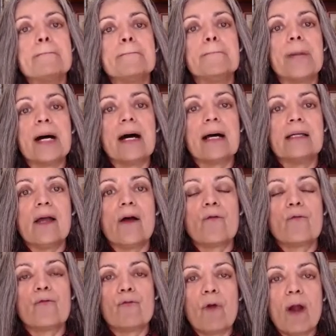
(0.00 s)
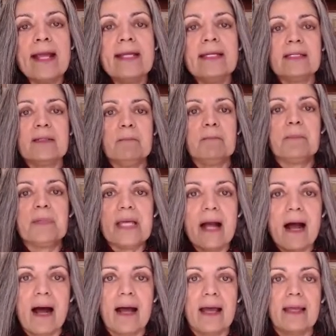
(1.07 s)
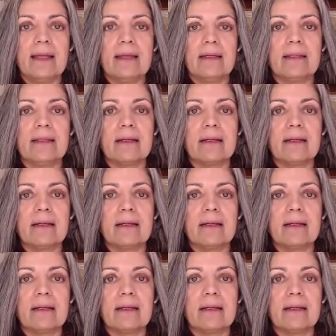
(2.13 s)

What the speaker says: but right behind the